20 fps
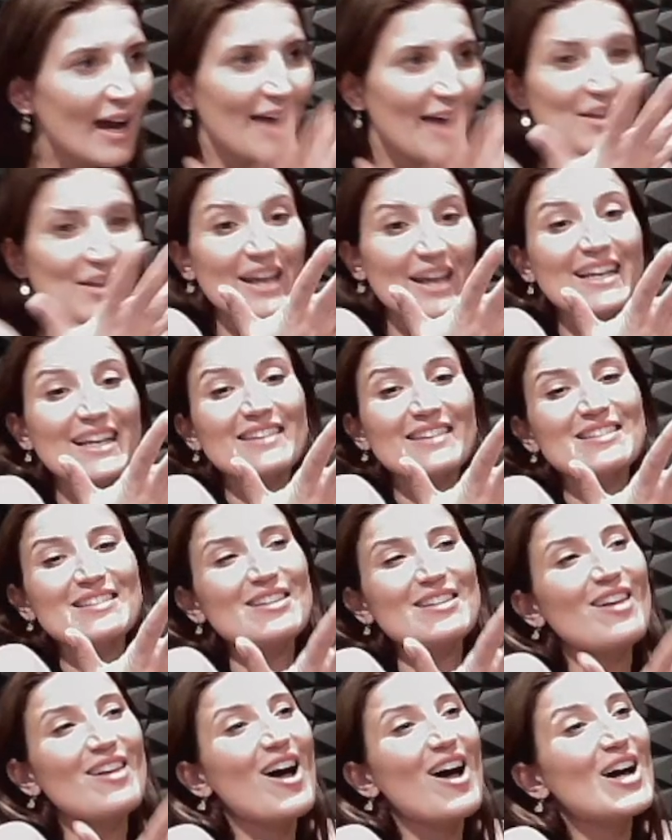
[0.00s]
And then I get this
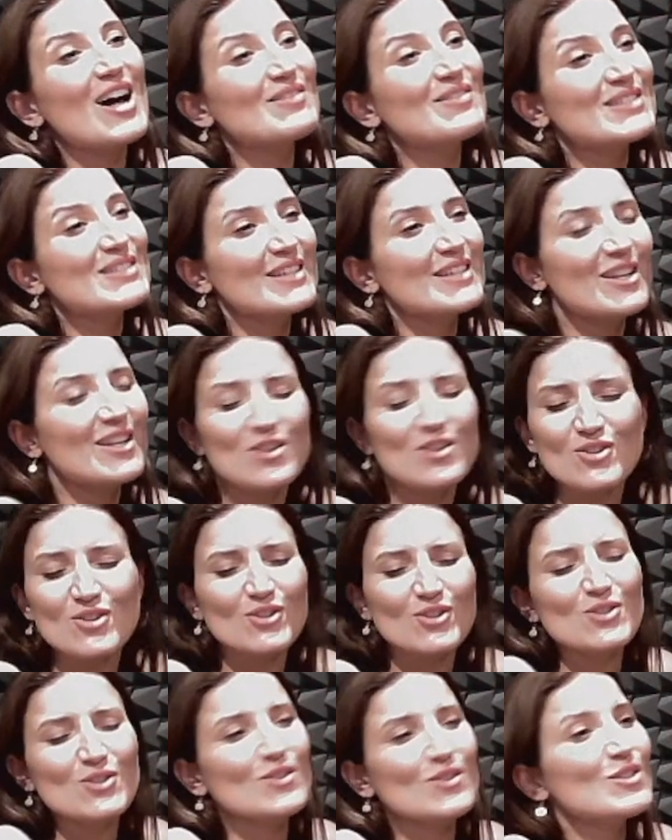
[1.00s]
alarm saying, you're
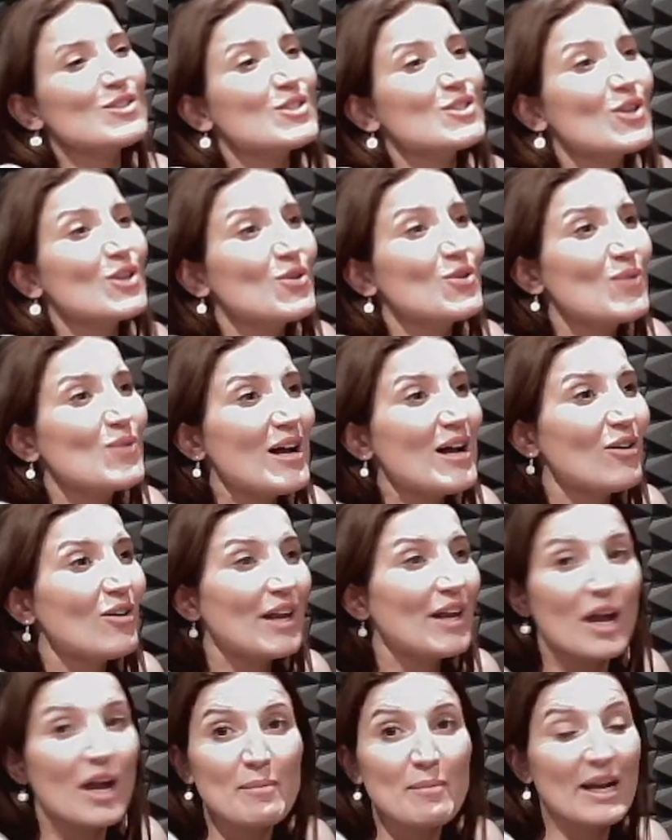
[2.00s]
doing so well.
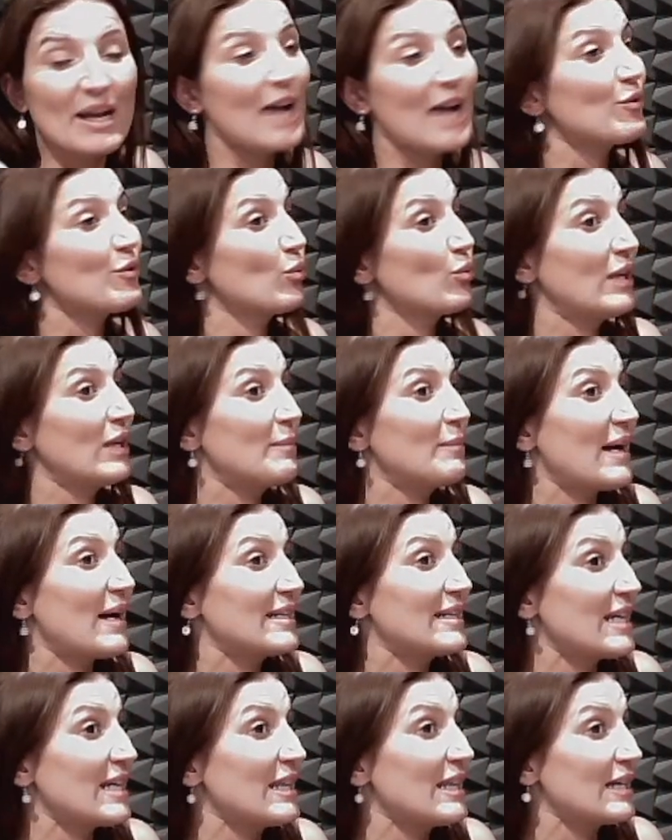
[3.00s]
And I might have a really bad
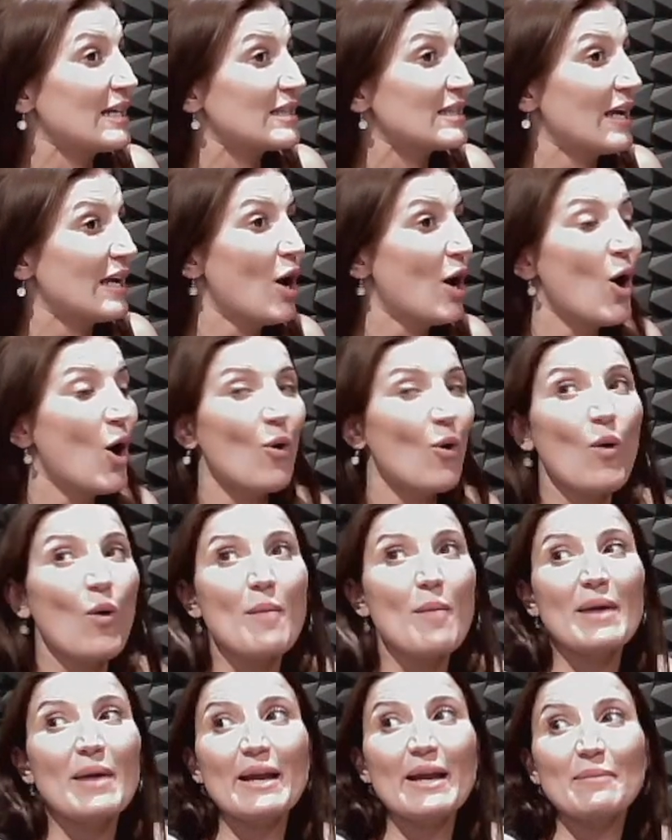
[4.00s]
day that day, or I
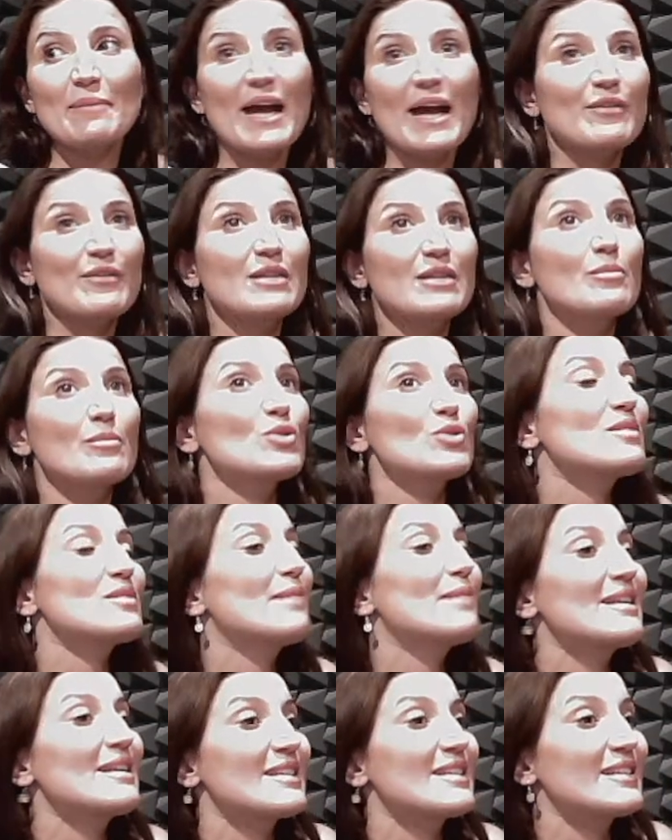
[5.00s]
might be having the most
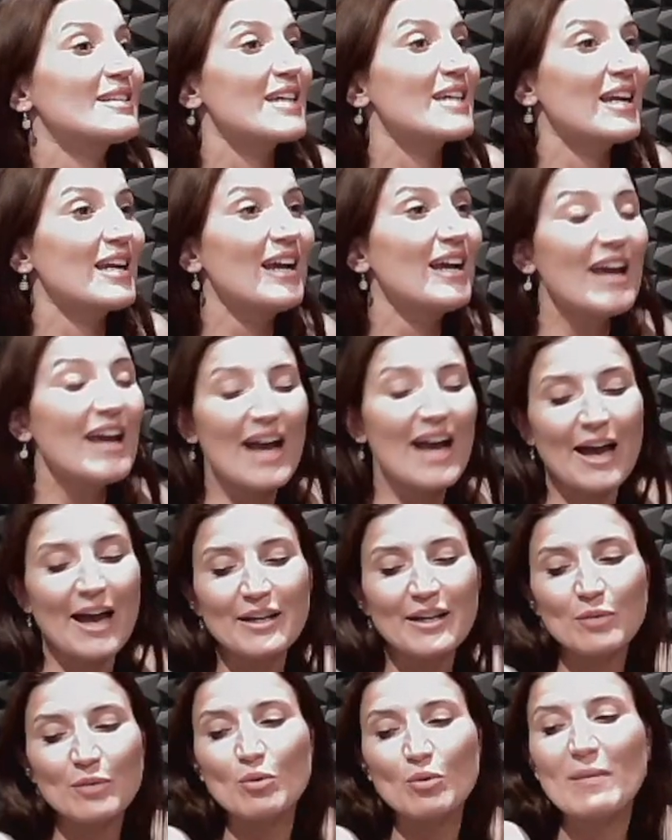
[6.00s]
amazing day, and
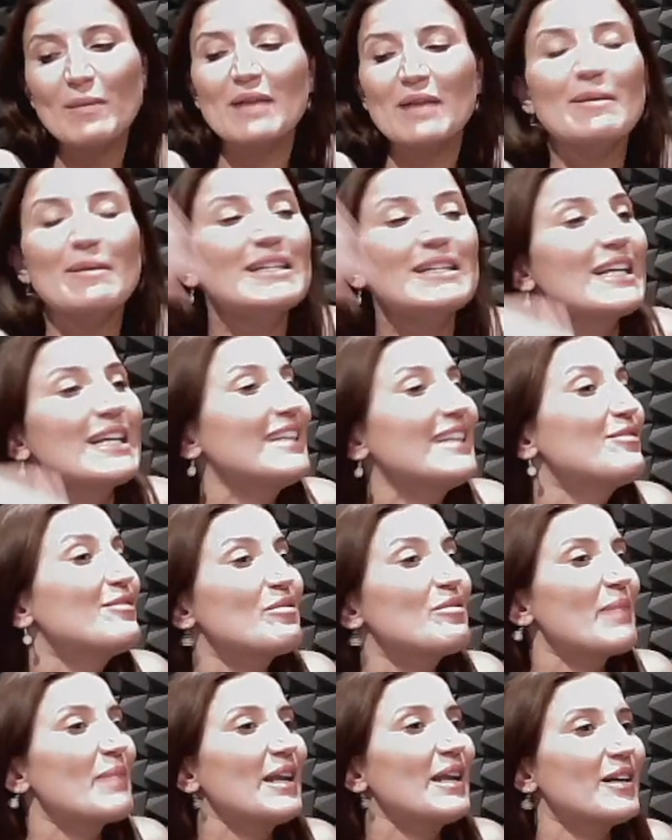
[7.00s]
it will make my day
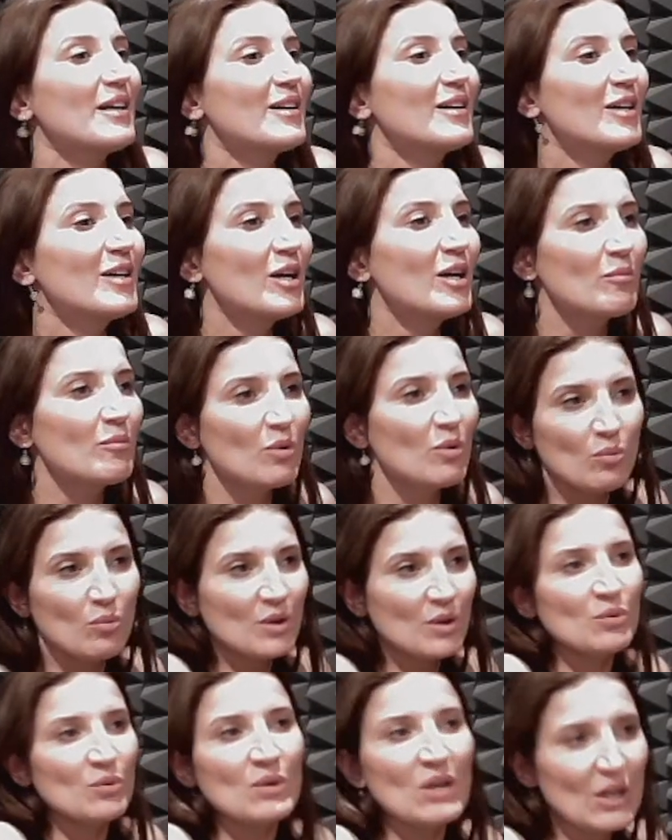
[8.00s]
even better. But
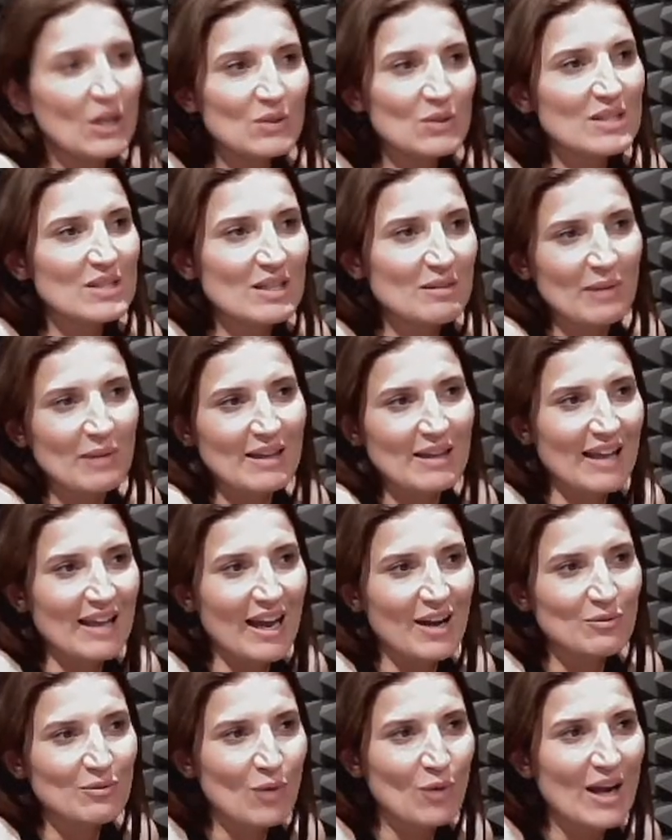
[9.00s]
what are we losing by
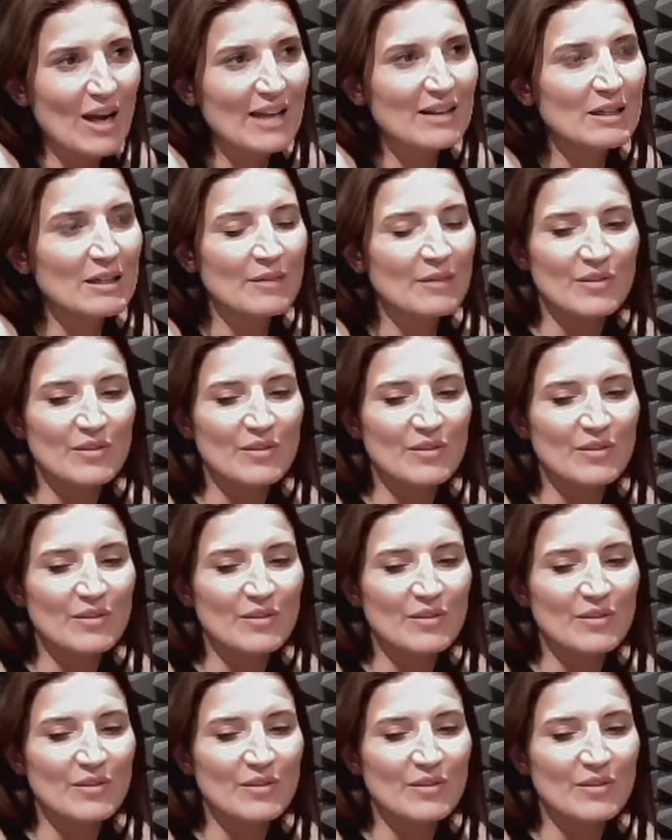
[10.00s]
that, right?